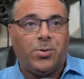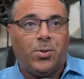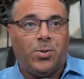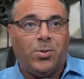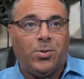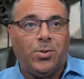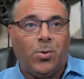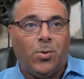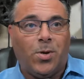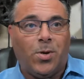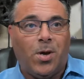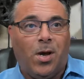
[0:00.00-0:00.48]
or
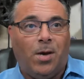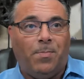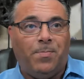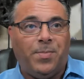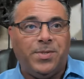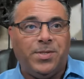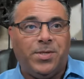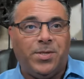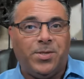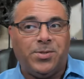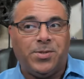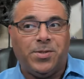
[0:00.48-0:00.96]
no
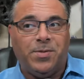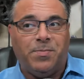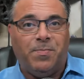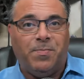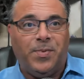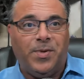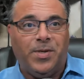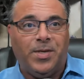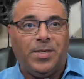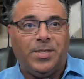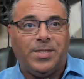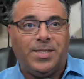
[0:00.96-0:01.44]
competition
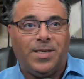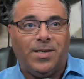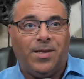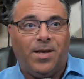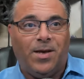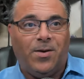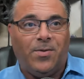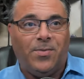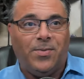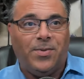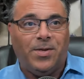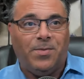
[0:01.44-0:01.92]
bids
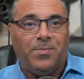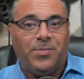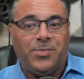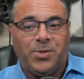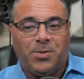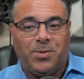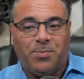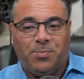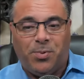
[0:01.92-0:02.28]
allowed them to